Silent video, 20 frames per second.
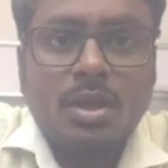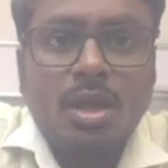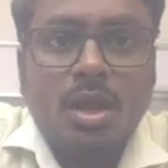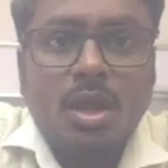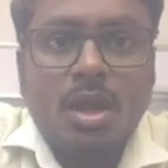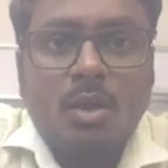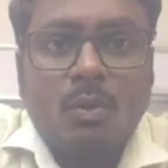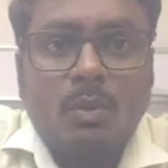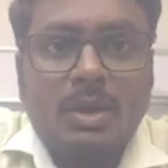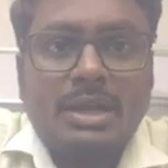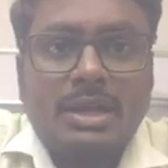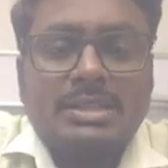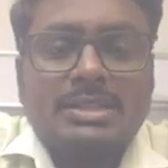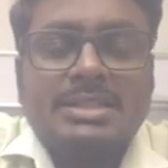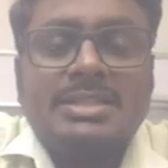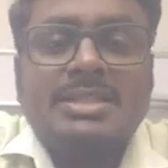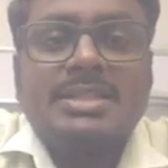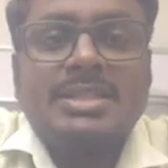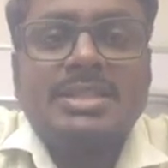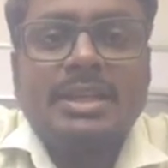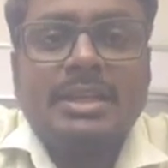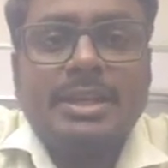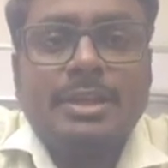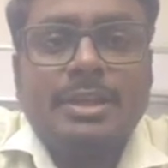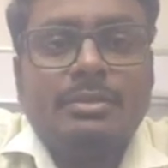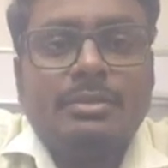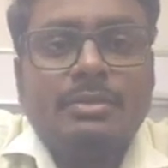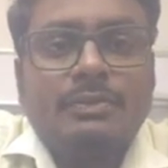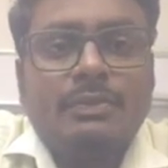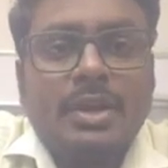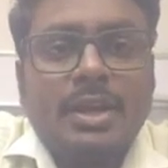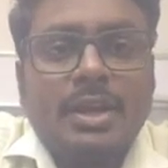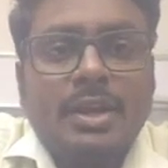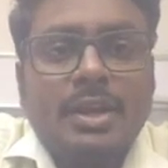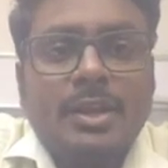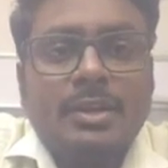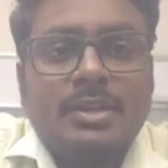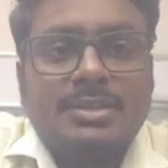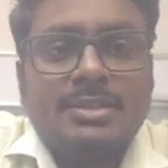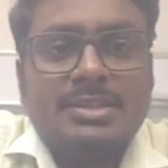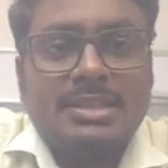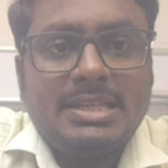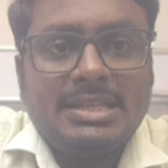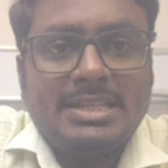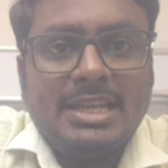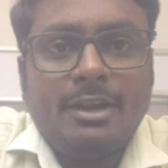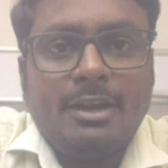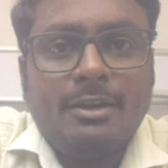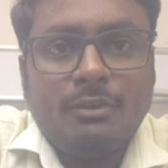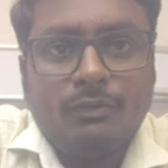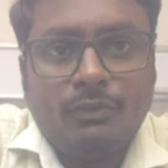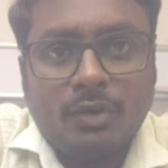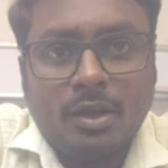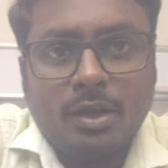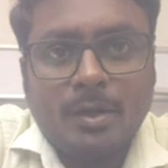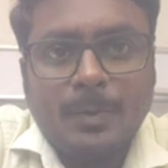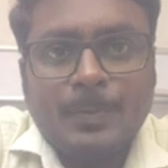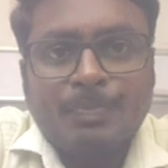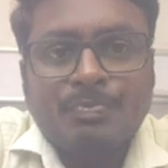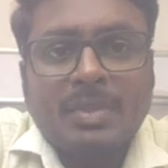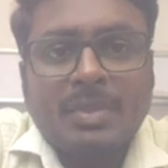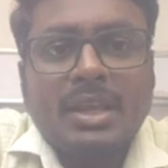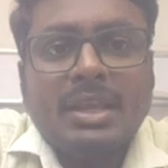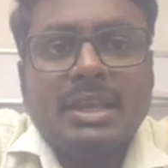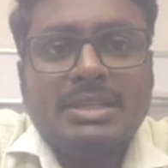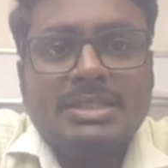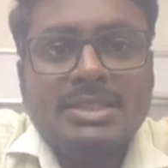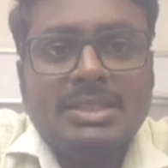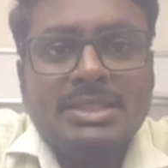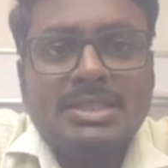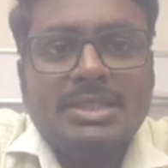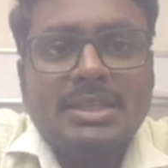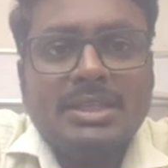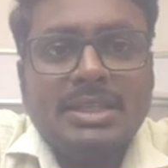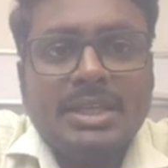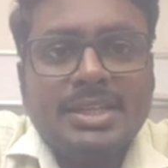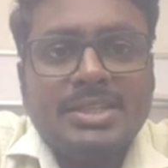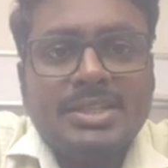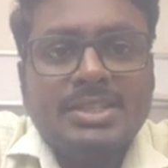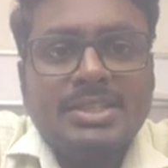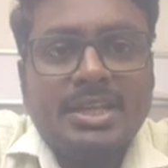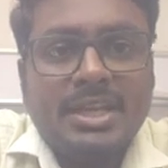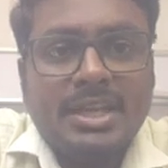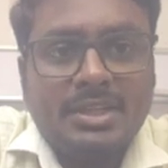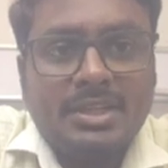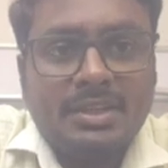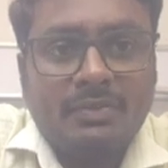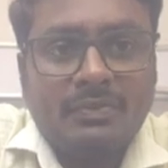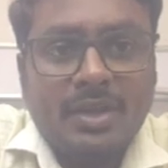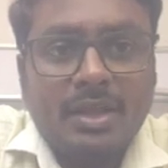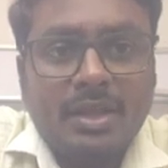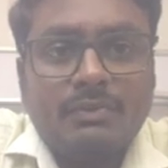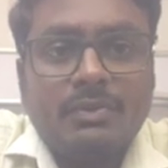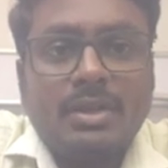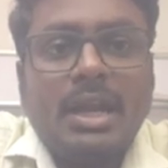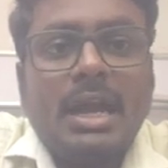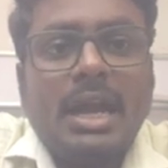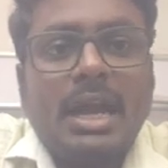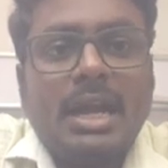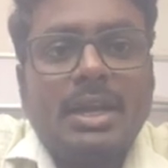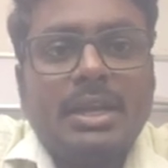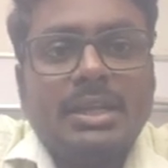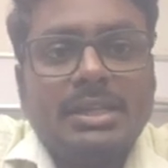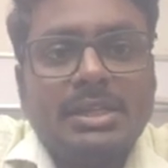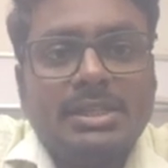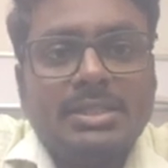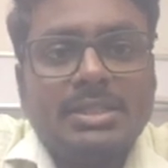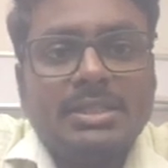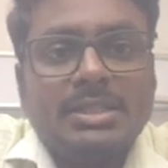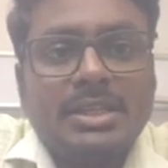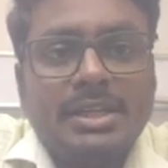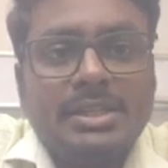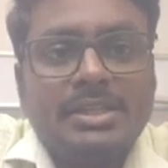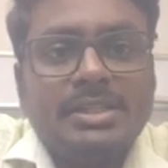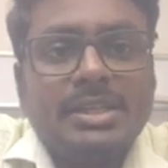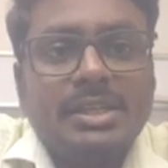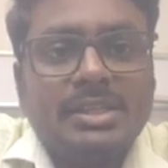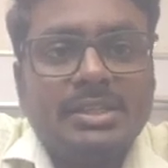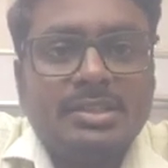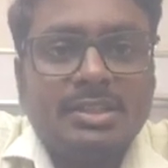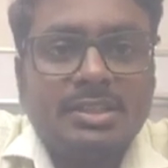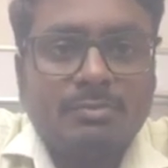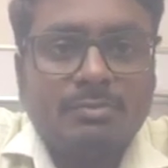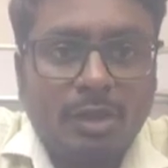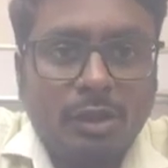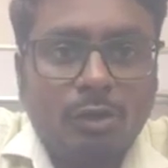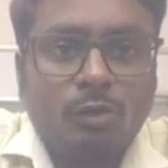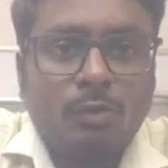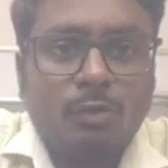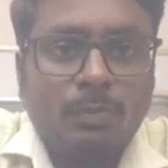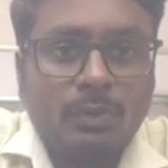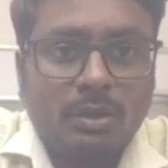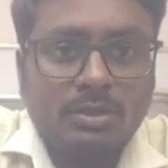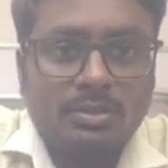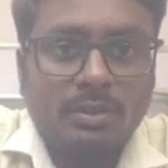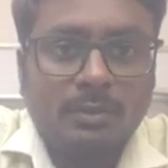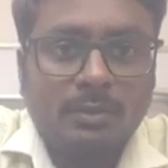Whereas Intel 8259 is designed for Intel 8085 and Intel 8086 microprocessor.